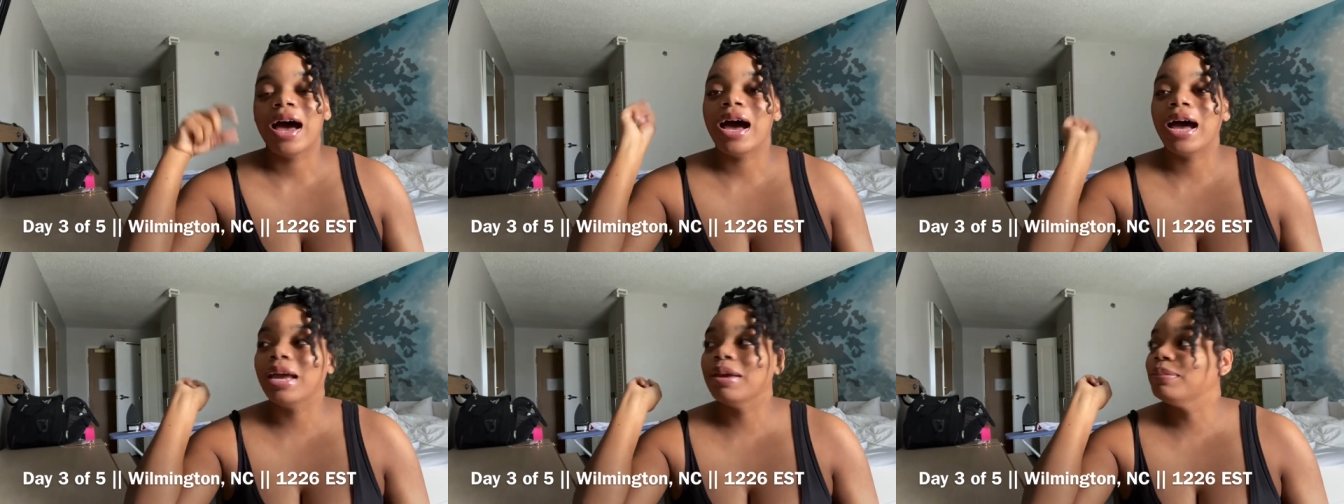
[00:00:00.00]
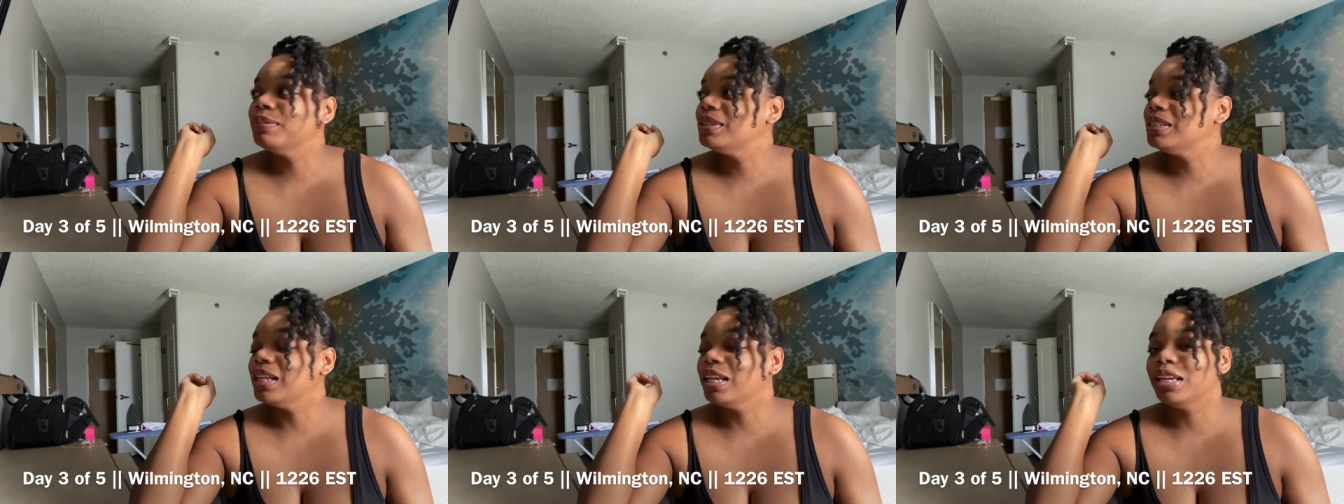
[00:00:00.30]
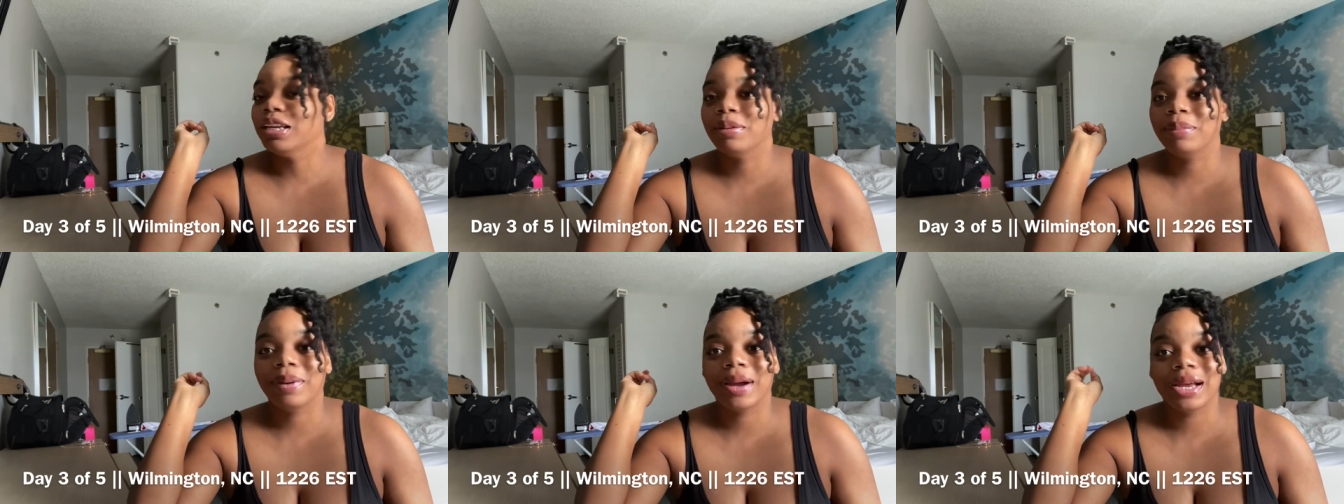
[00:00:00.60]
I'm still
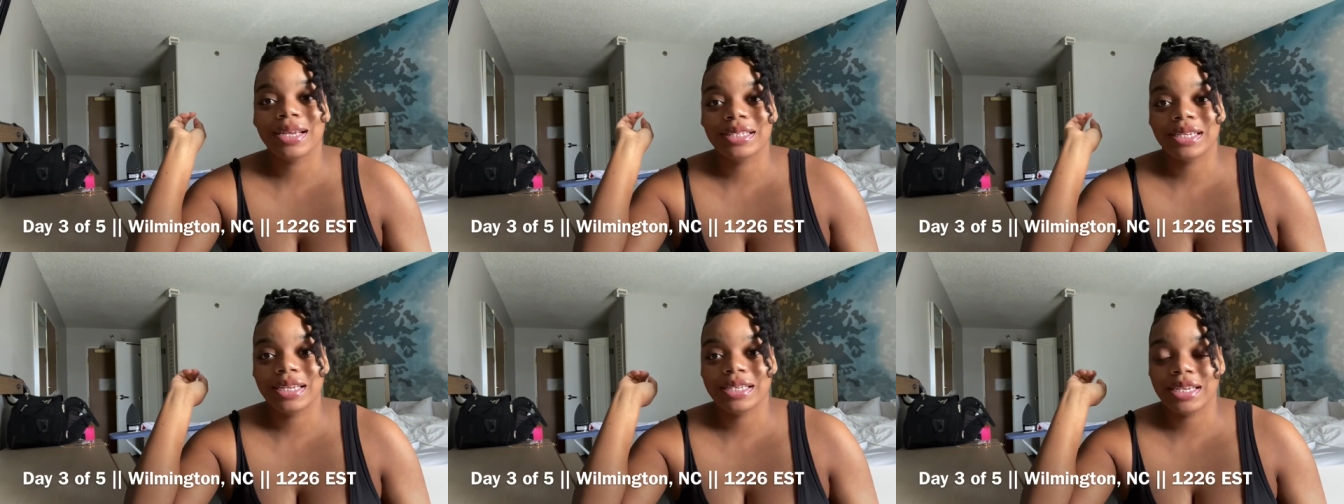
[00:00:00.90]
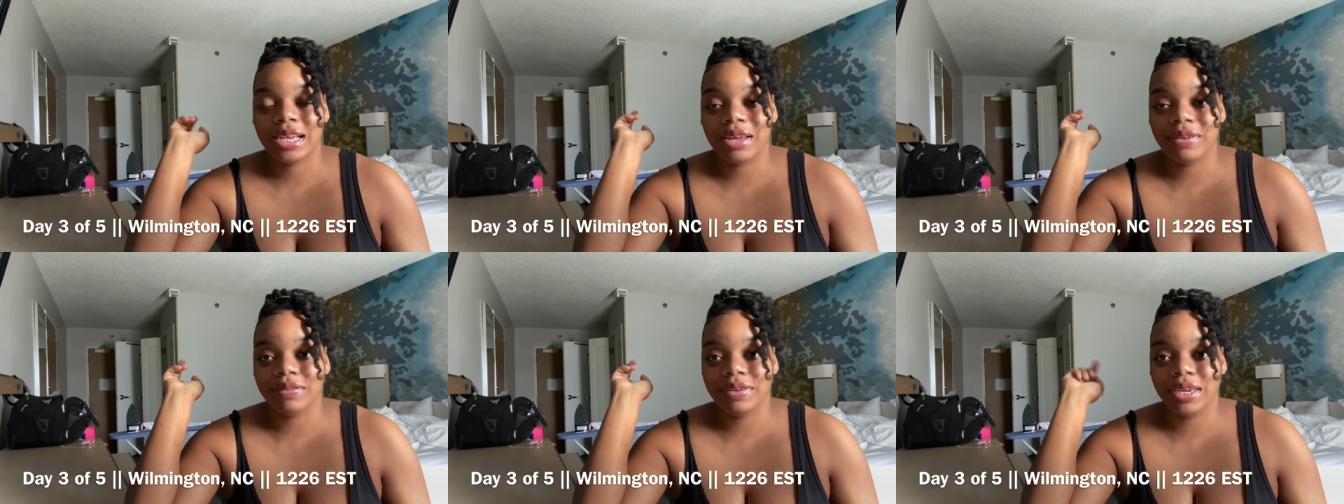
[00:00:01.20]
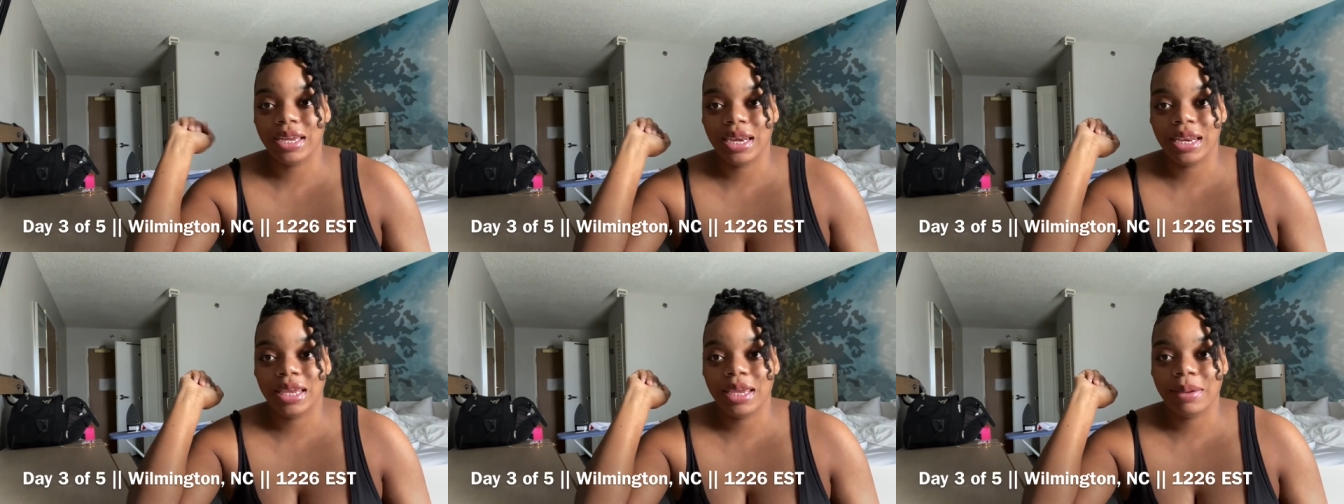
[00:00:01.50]
in the process of
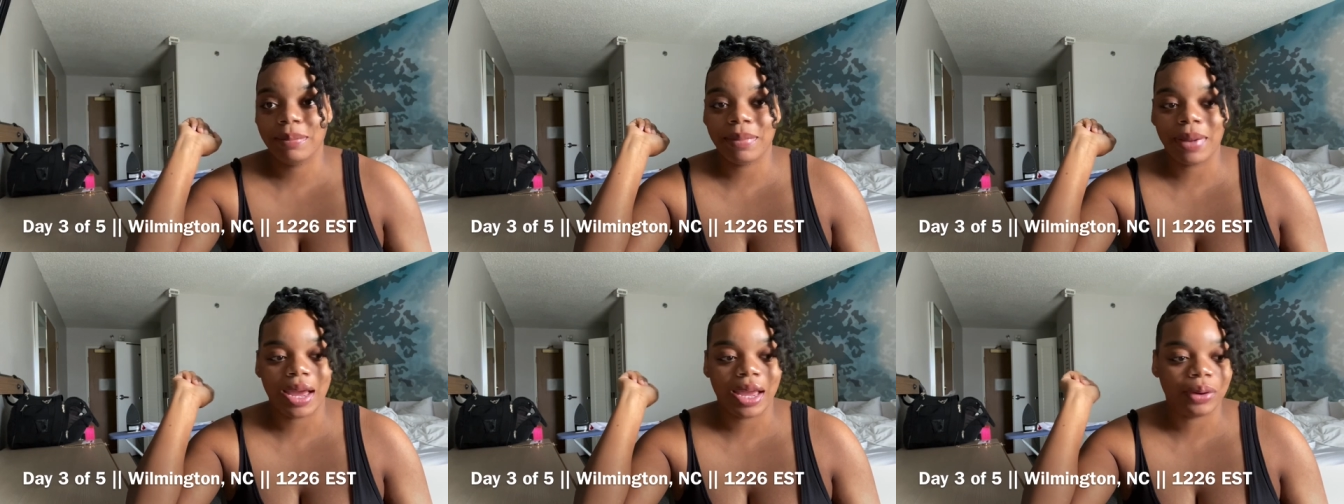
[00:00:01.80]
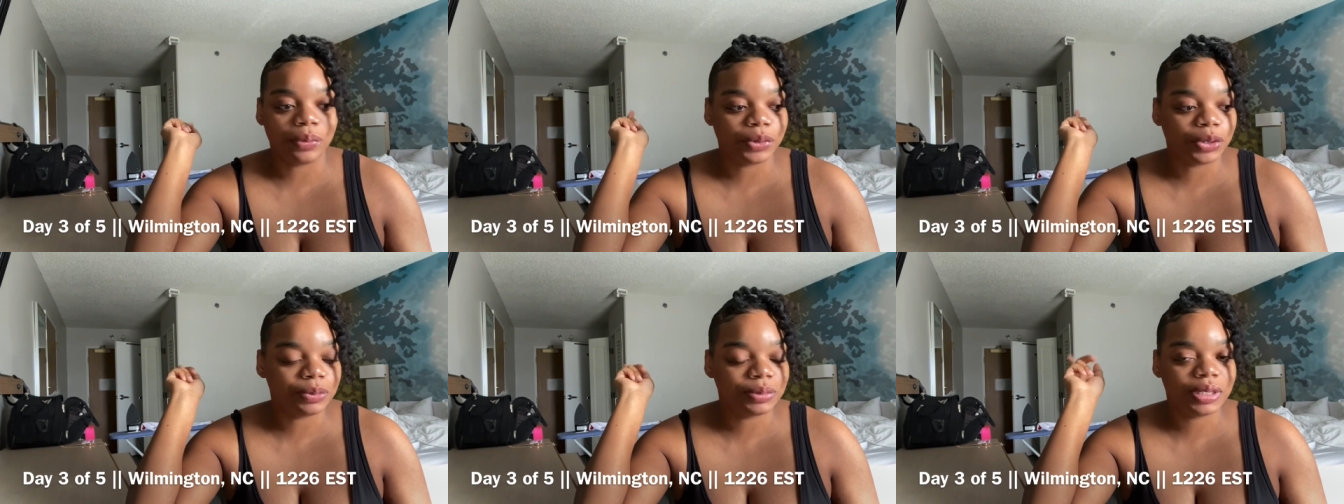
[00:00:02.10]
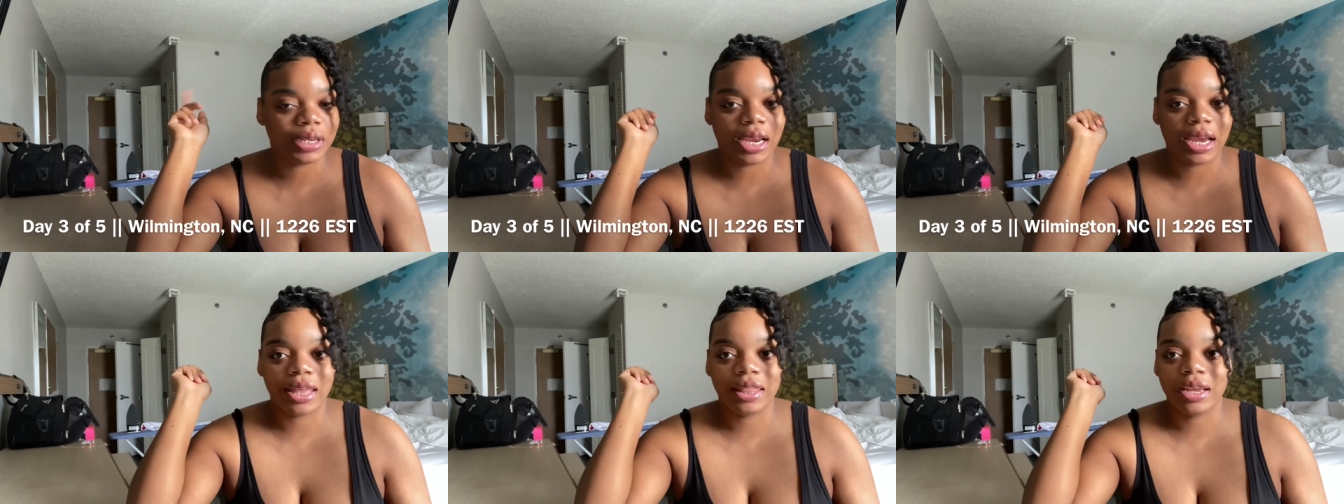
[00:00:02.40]
getting my room
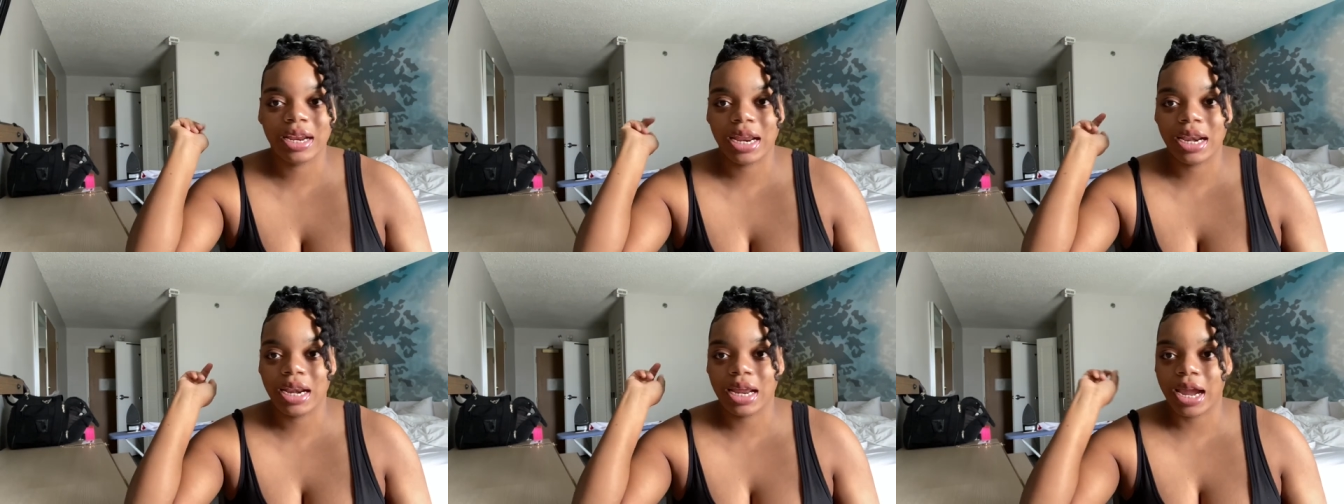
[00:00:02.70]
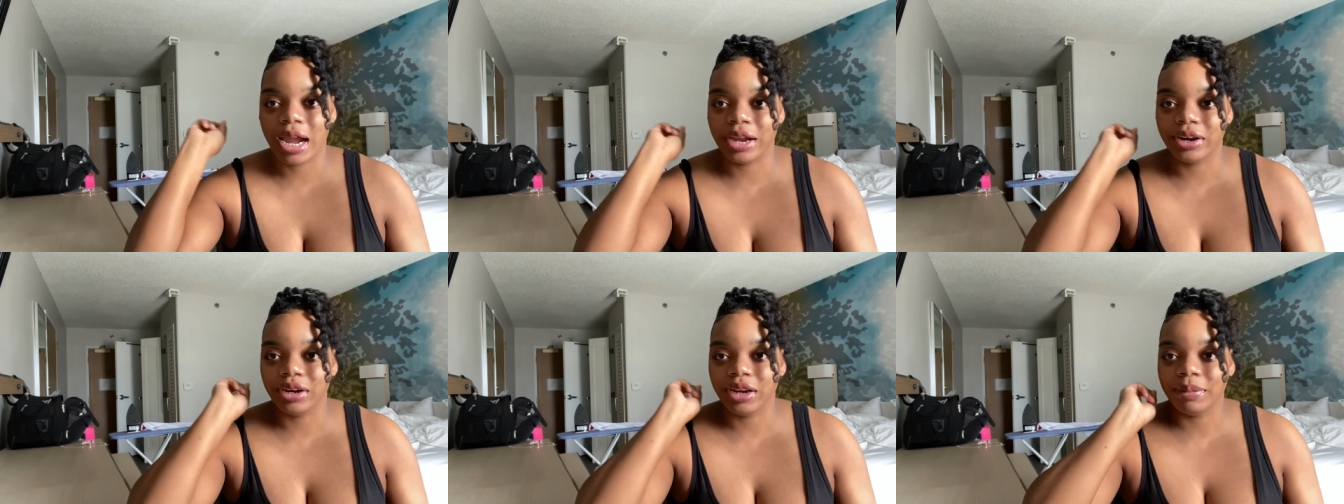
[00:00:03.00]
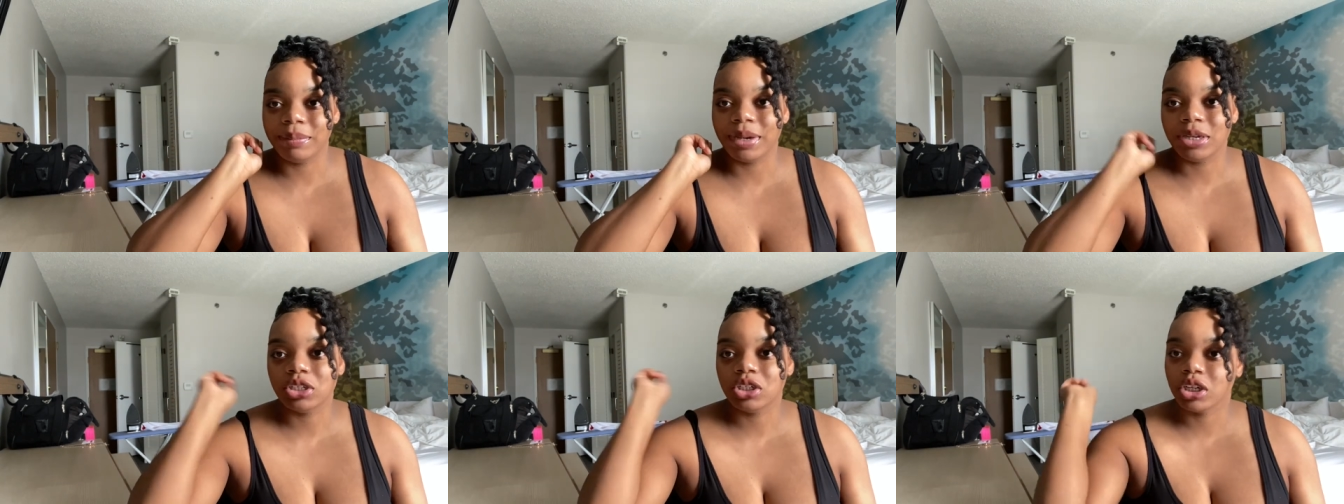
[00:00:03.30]
together and
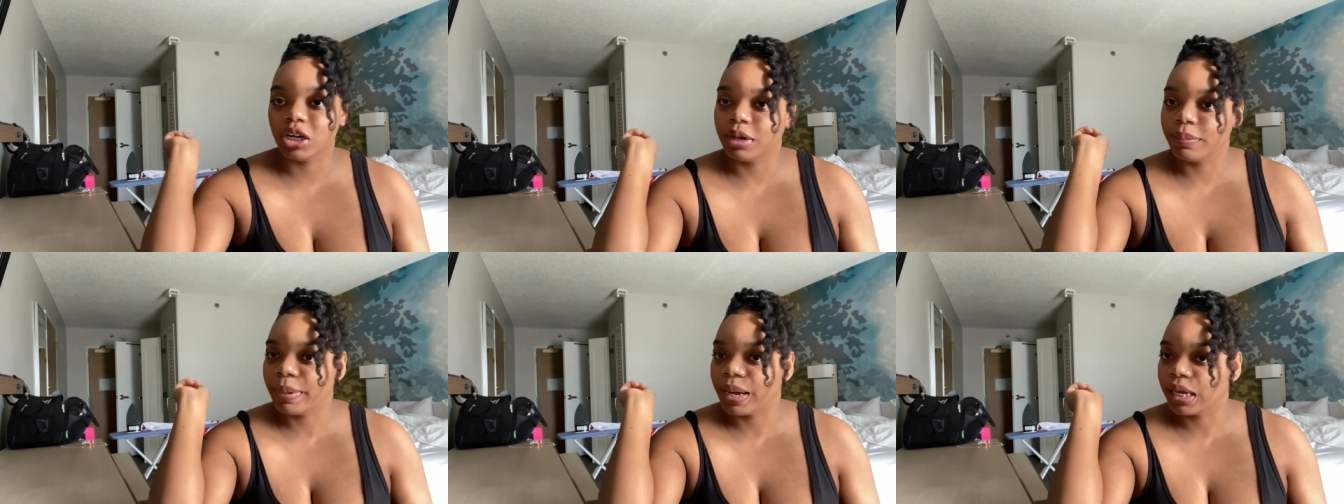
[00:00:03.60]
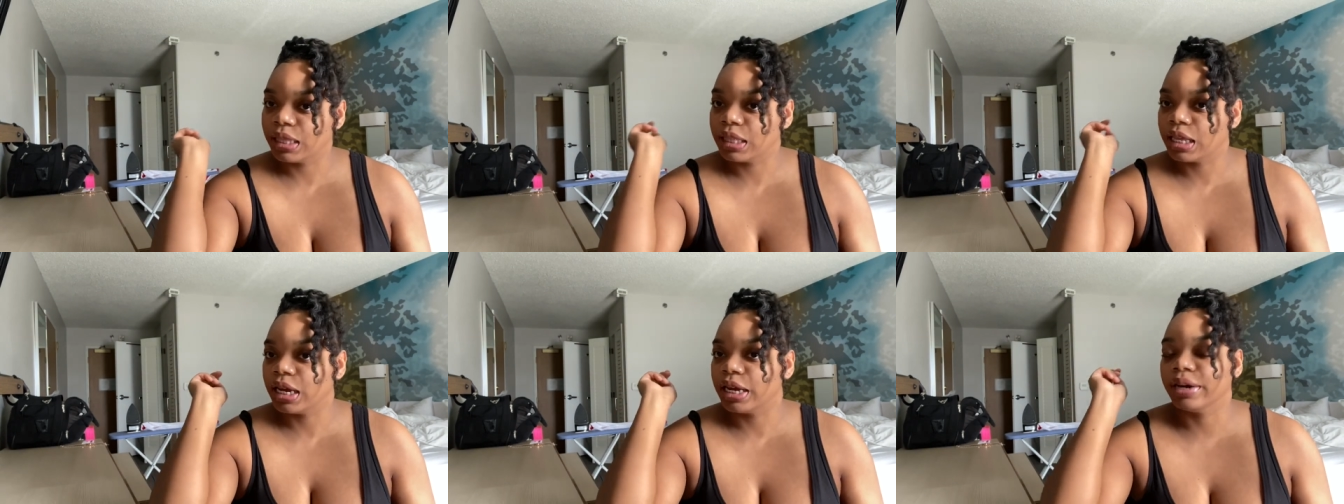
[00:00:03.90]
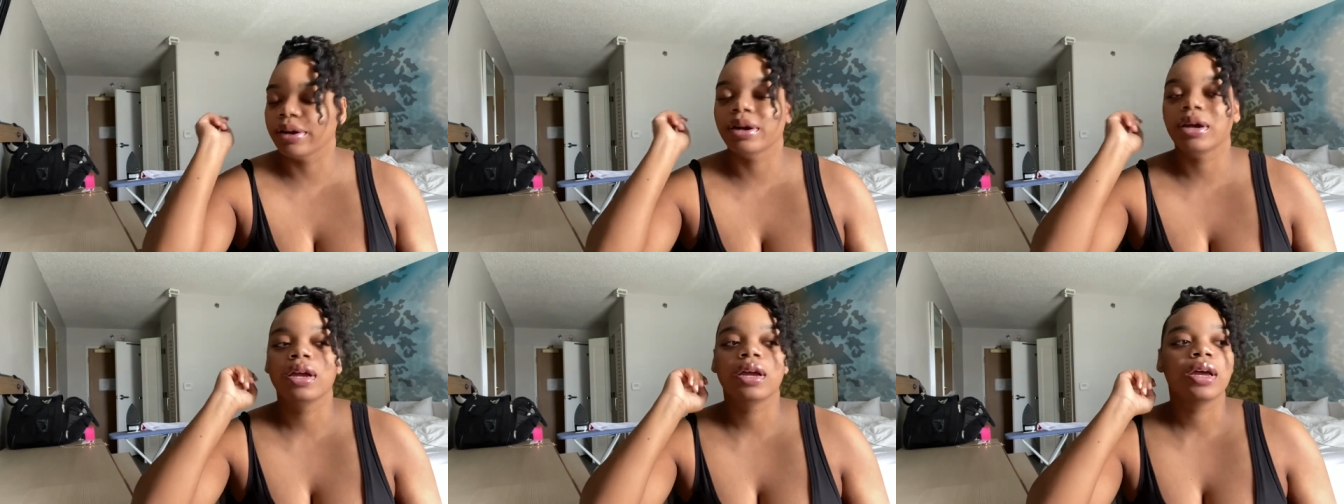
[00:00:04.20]
ironing my shirt back
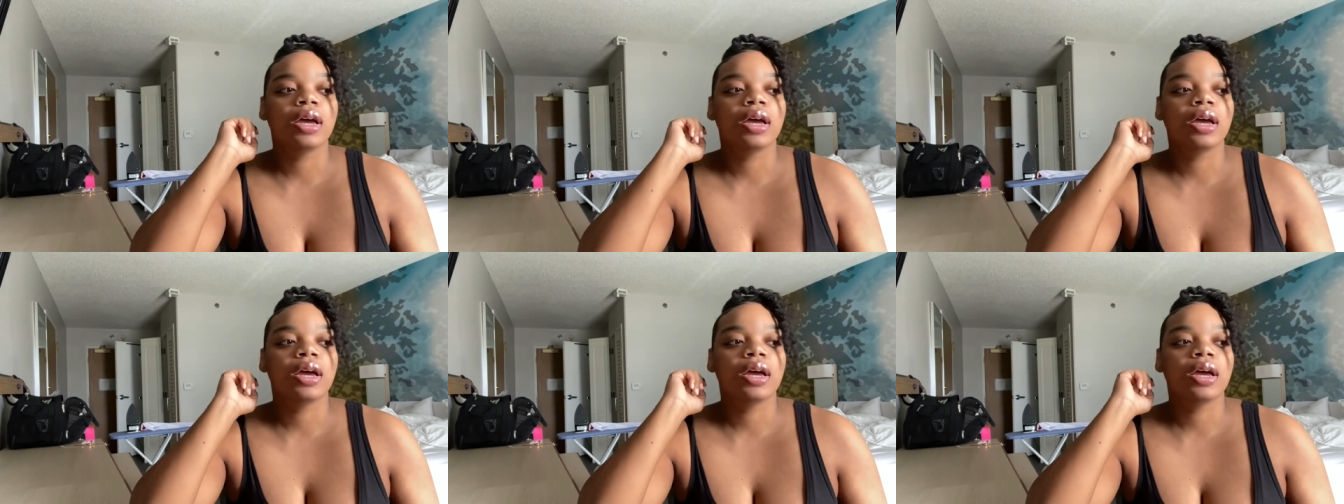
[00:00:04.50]
there.